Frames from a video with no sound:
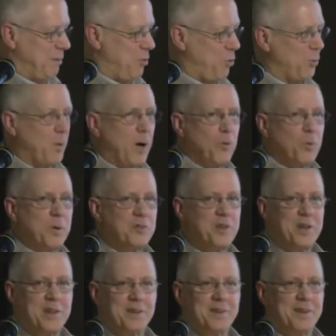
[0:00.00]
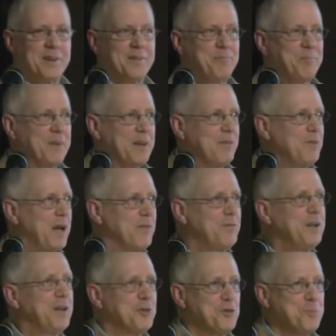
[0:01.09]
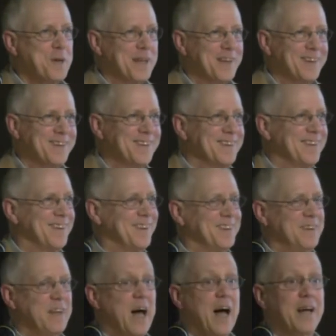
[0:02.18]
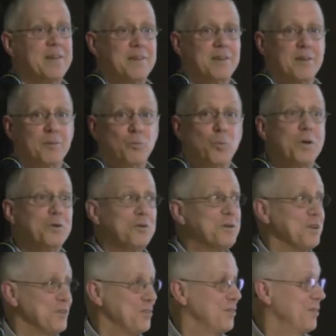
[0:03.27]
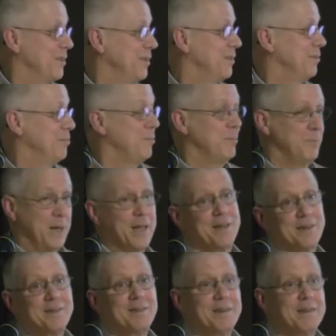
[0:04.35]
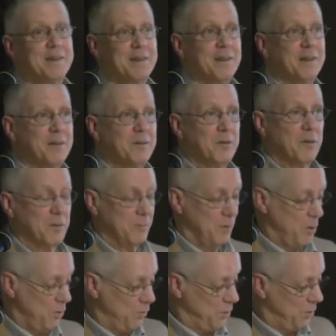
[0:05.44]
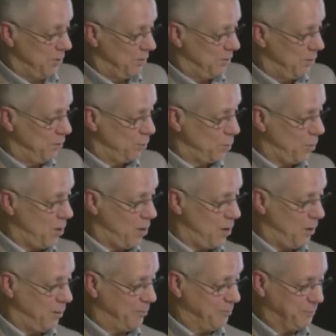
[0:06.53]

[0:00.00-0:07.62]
Thoreau was a, um, a, a, village man, uh, not a wilderness uh, man uh, uh, over, overall.